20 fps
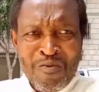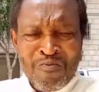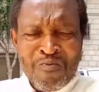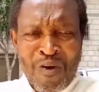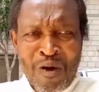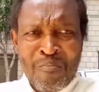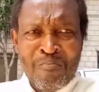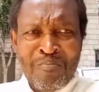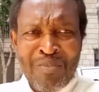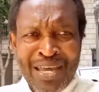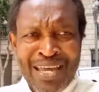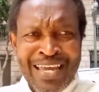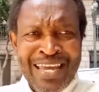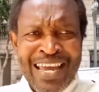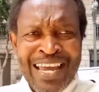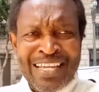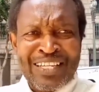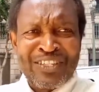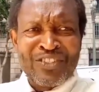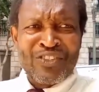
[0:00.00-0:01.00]
From me
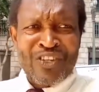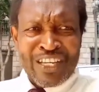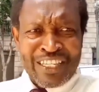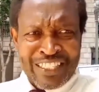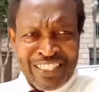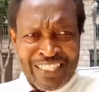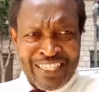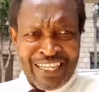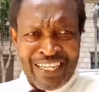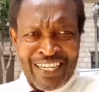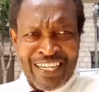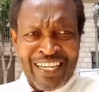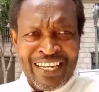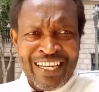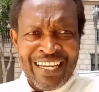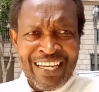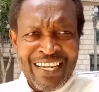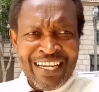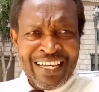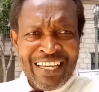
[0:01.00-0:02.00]
ingesting
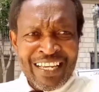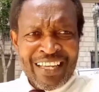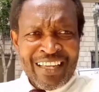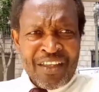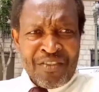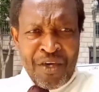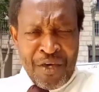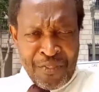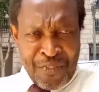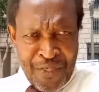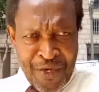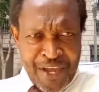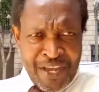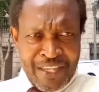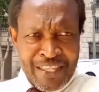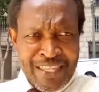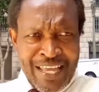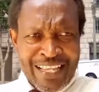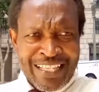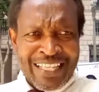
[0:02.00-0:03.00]
the
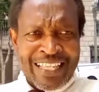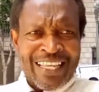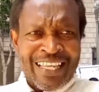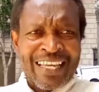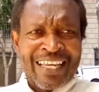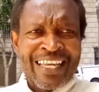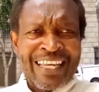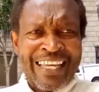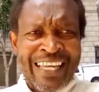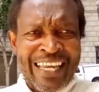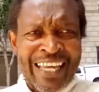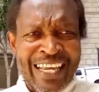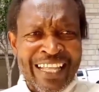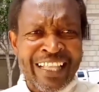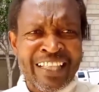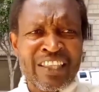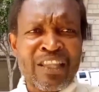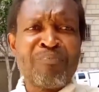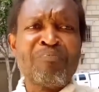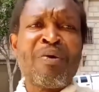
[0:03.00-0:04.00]
thing that
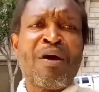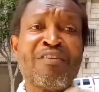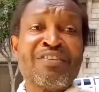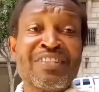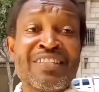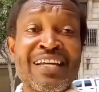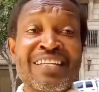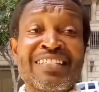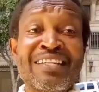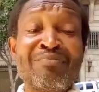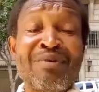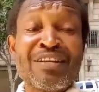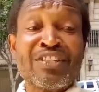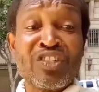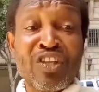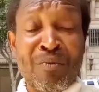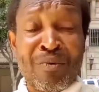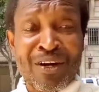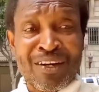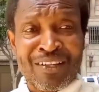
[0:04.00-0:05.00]
killed the parasites in my
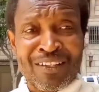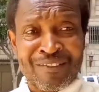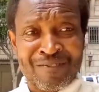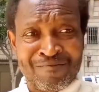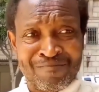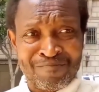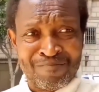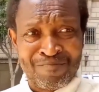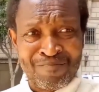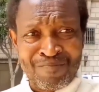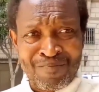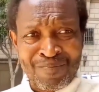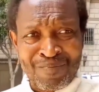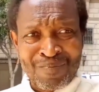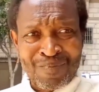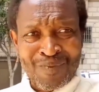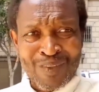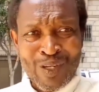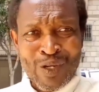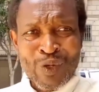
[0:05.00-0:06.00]
stomach,
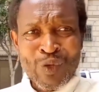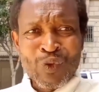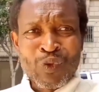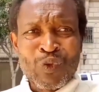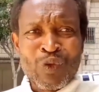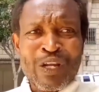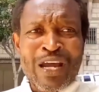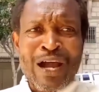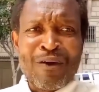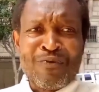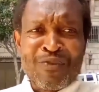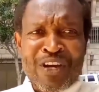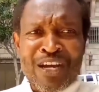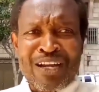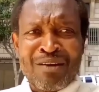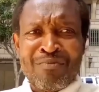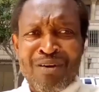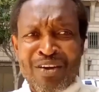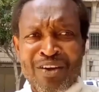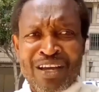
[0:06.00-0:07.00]
to the
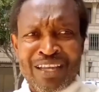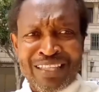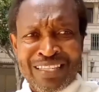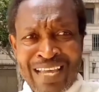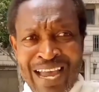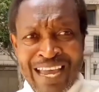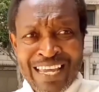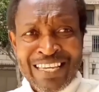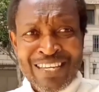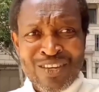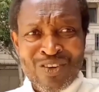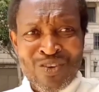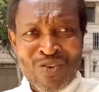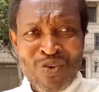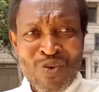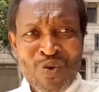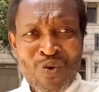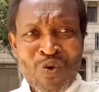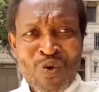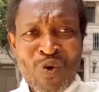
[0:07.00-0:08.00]
African American guy
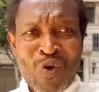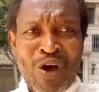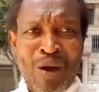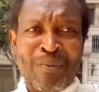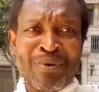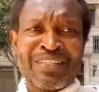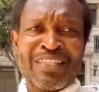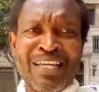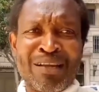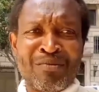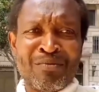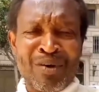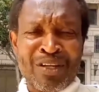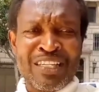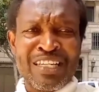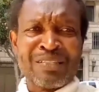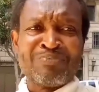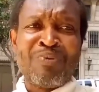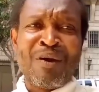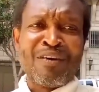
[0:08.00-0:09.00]
who come and tell me about
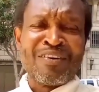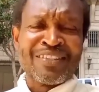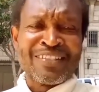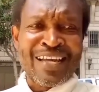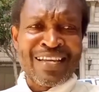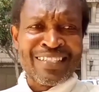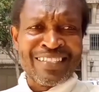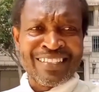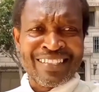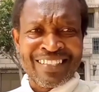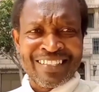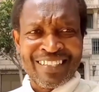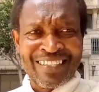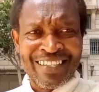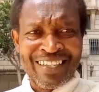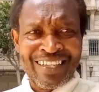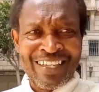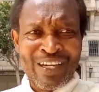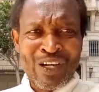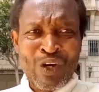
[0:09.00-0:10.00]
his parasites,
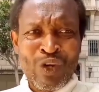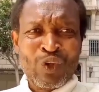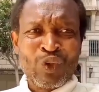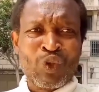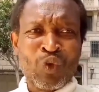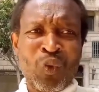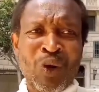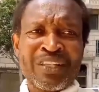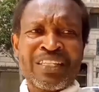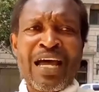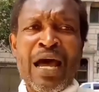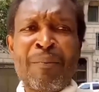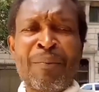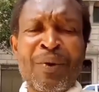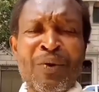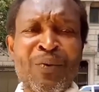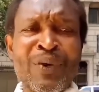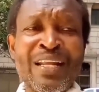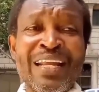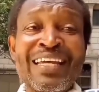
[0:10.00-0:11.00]
to what
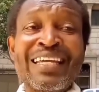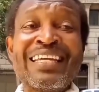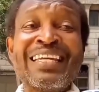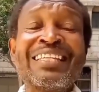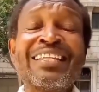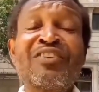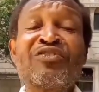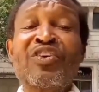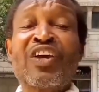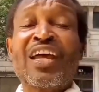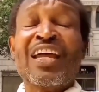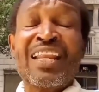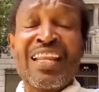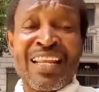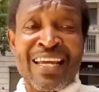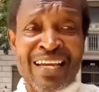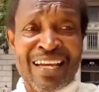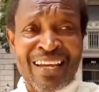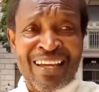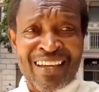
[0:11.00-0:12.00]
happened when I eat the chicken
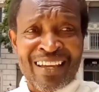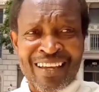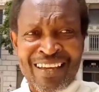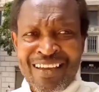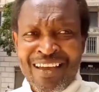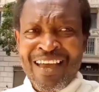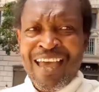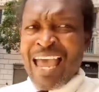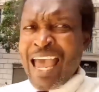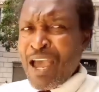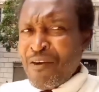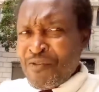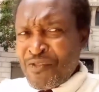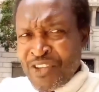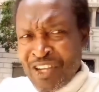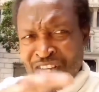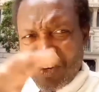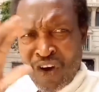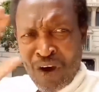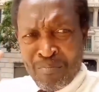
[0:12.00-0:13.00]
leg,
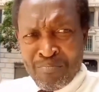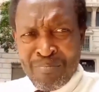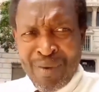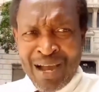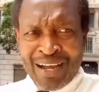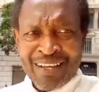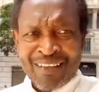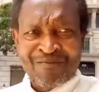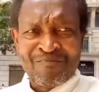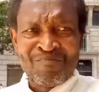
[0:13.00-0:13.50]
everything come back.